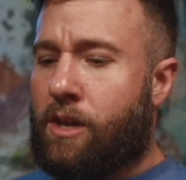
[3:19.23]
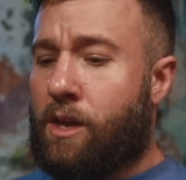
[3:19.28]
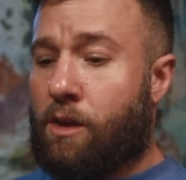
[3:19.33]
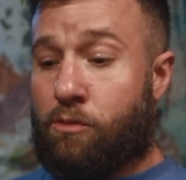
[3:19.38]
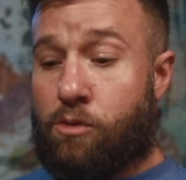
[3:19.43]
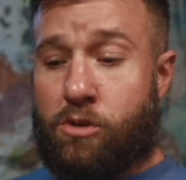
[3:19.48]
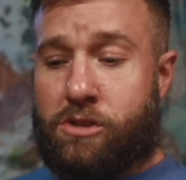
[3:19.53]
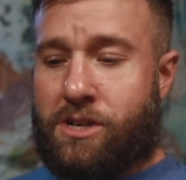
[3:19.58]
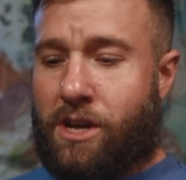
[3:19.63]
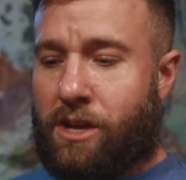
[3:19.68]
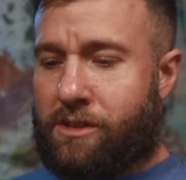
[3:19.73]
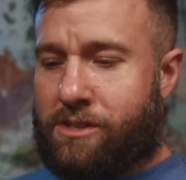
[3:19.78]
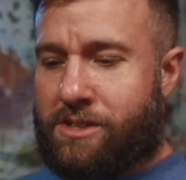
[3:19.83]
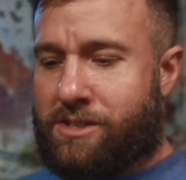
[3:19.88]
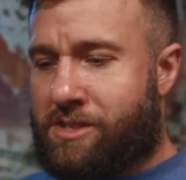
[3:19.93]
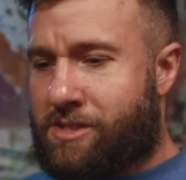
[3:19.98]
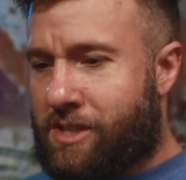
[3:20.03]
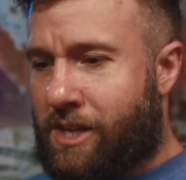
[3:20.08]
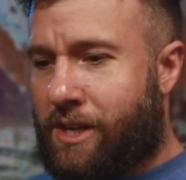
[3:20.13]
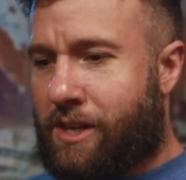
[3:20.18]
If you tell it to
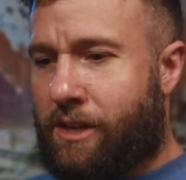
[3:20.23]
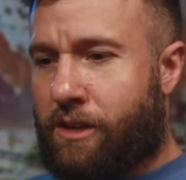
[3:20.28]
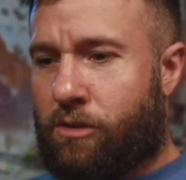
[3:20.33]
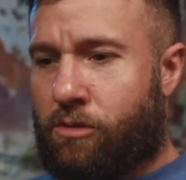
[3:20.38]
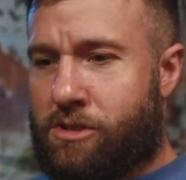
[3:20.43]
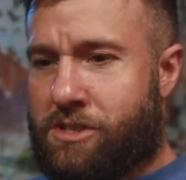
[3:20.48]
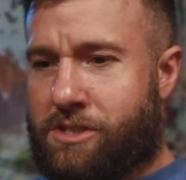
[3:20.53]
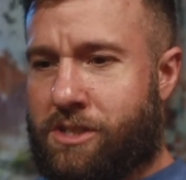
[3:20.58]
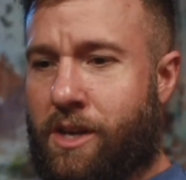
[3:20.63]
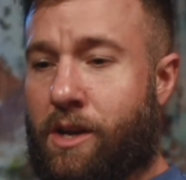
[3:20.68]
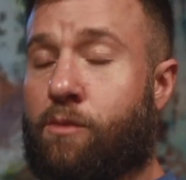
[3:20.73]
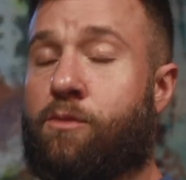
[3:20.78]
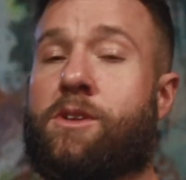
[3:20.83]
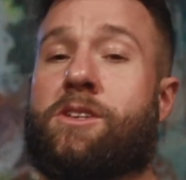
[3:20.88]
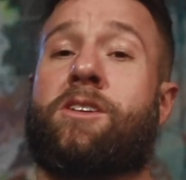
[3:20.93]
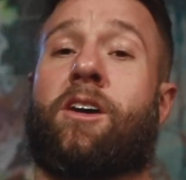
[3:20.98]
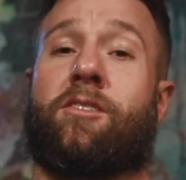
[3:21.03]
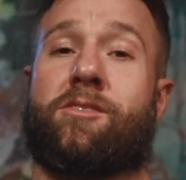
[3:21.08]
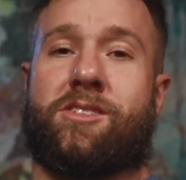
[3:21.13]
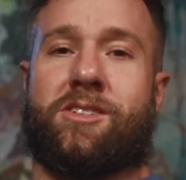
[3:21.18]
sit, it'll sit. If you
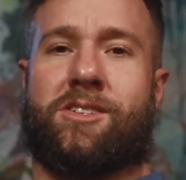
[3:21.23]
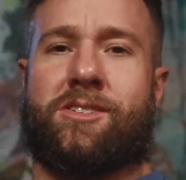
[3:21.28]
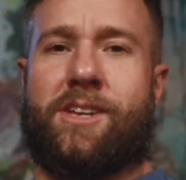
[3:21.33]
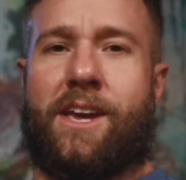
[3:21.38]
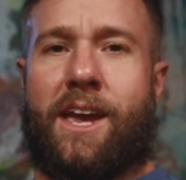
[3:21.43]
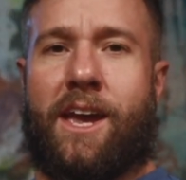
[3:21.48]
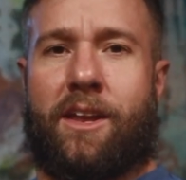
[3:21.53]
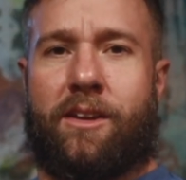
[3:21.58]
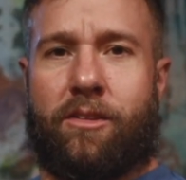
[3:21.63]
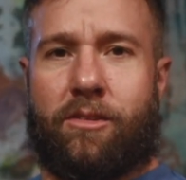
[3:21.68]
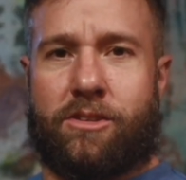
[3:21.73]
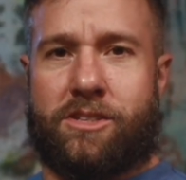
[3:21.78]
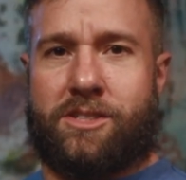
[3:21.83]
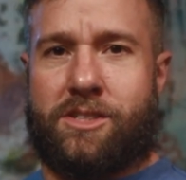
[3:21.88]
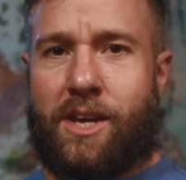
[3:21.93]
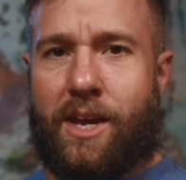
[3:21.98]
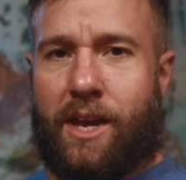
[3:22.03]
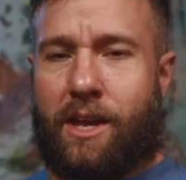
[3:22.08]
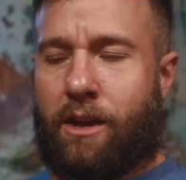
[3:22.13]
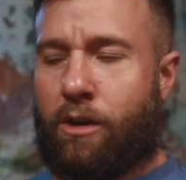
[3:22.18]
tell it to stand, it'll
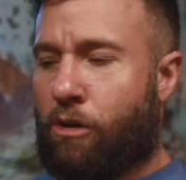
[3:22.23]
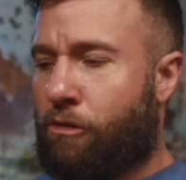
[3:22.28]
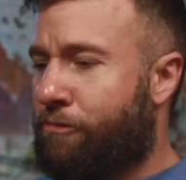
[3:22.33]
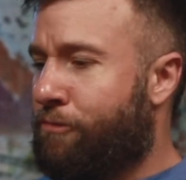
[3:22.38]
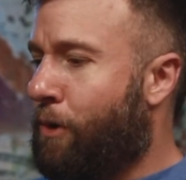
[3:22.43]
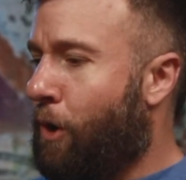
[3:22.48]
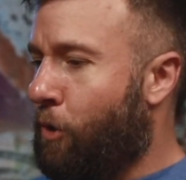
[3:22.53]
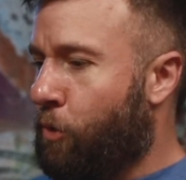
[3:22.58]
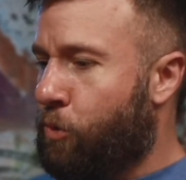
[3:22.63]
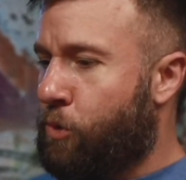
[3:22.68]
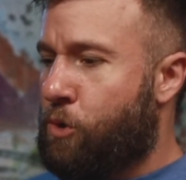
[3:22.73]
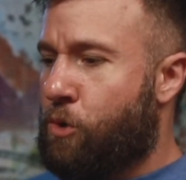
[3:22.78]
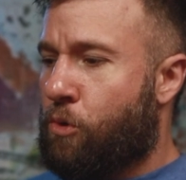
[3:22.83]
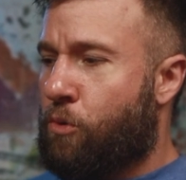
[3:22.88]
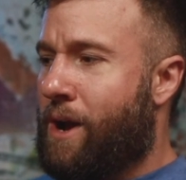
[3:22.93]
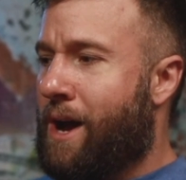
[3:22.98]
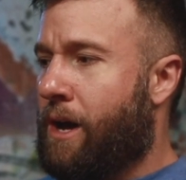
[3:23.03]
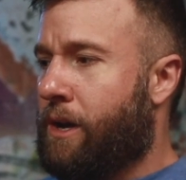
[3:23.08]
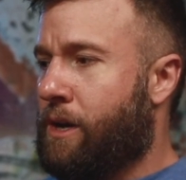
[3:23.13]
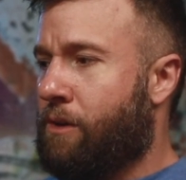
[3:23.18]
stand. It'll follow you
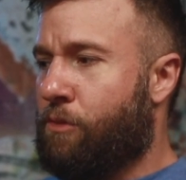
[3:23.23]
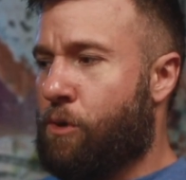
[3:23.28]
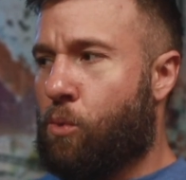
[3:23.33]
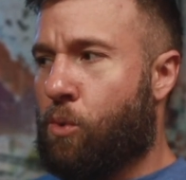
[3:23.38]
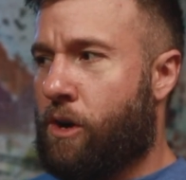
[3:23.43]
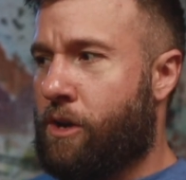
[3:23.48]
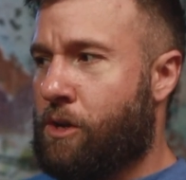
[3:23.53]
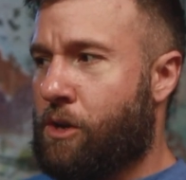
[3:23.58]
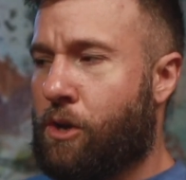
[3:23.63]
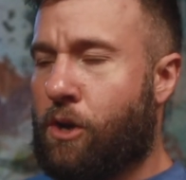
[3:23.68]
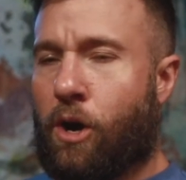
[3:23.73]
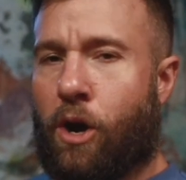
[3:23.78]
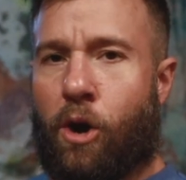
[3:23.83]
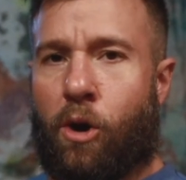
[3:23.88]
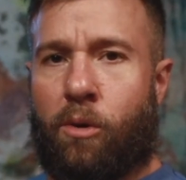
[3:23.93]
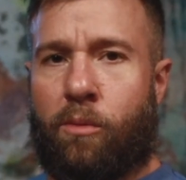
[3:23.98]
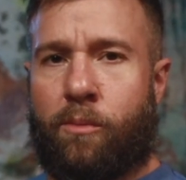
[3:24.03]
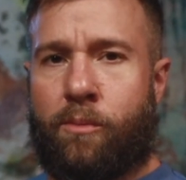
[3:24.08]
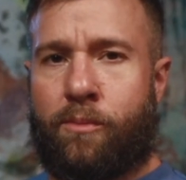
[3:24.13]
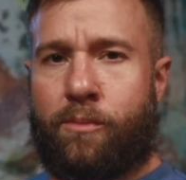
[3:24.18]
around everywhere you
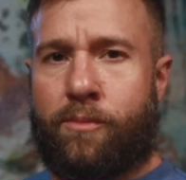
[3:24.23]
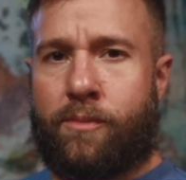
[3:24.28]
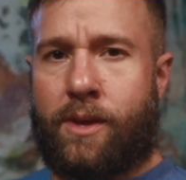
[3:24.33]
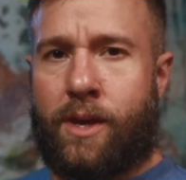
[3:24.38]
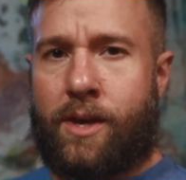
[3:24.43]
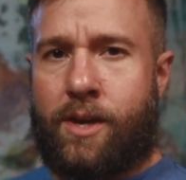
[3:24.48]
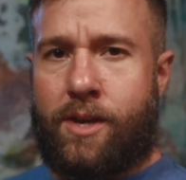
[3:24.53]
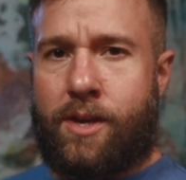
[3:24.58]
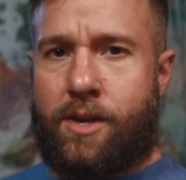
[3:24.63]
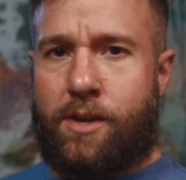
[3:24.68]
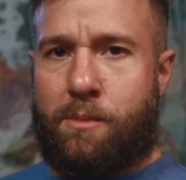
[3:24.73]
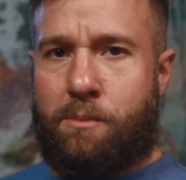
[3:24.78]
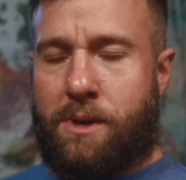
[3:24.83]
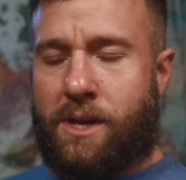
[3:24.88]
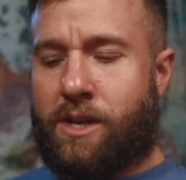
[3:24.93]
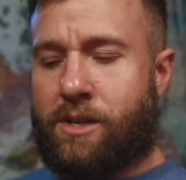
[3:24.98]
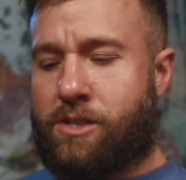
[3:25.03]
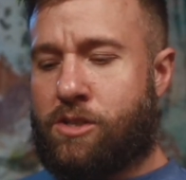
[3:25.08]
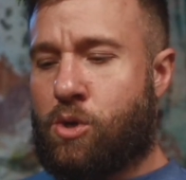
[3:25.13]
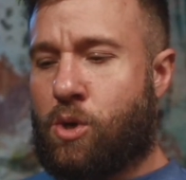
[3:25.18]
go
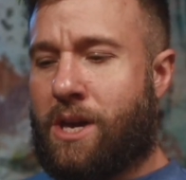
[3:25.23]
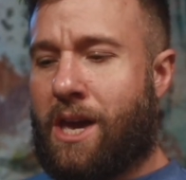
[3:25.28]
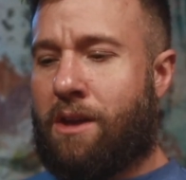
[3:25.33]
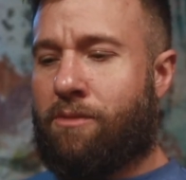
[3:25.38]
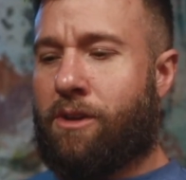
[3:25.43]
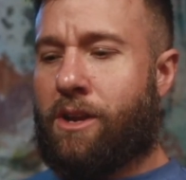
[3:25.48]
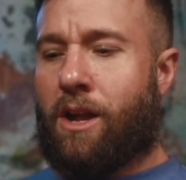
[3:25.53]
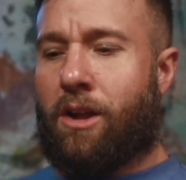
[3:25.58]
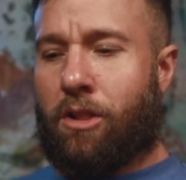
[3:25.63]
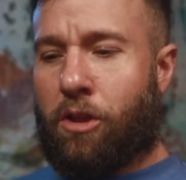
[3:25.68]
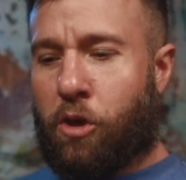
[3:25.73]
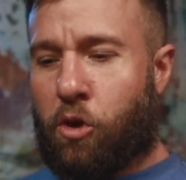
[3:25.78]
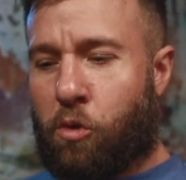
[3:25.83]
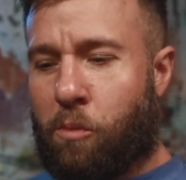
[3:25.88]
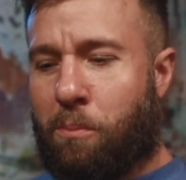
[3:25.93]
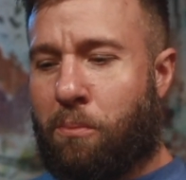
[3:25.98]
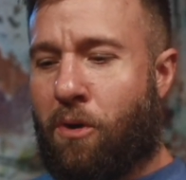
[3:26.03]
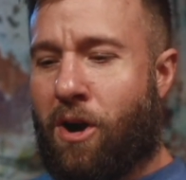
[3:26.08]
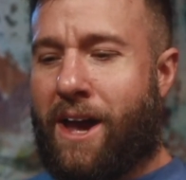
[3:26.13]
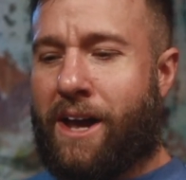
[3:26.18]
because you gave it a little
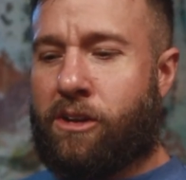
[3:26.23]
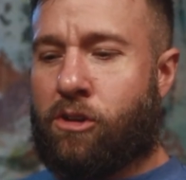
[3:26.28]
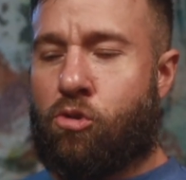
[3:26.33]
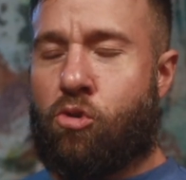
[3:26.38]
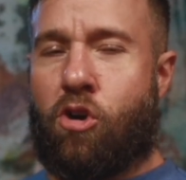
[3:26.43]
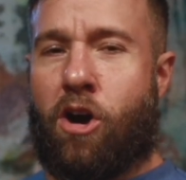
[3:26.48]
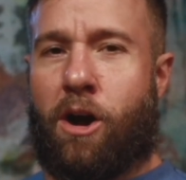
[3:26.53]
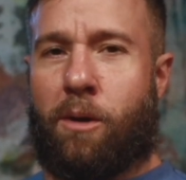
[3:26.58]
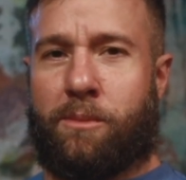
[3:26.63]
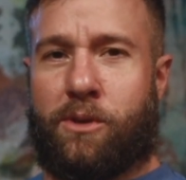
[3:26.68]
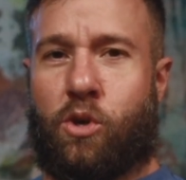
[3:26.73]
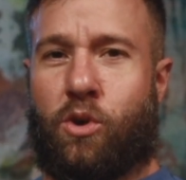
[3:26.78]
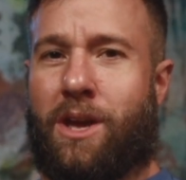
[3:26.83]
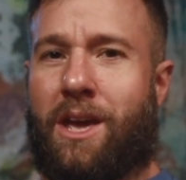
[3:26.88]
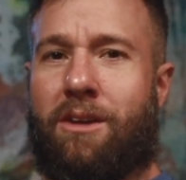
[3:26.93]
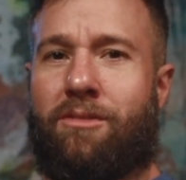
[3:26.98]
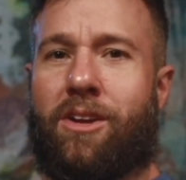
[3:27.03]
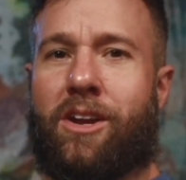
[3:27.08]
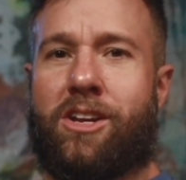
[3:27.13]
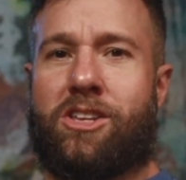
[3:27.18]
breadcrumb. You
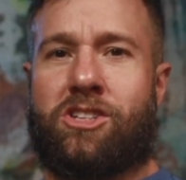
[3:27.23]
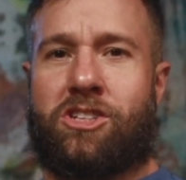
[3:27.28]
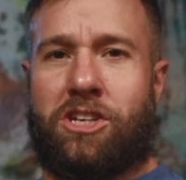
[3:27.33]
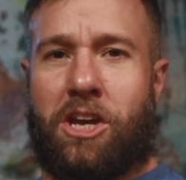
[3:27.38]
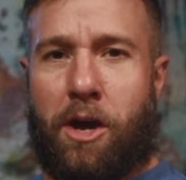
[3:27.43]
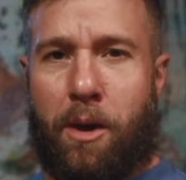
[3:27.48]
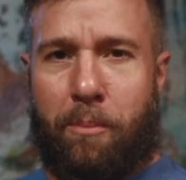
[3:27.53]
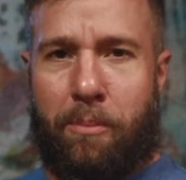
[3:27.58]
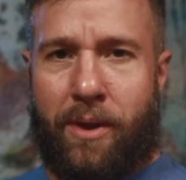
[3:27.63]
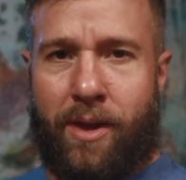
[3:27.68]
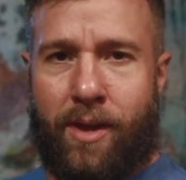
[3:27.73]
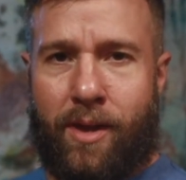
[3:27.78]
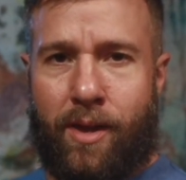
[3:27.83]
gave it a chip.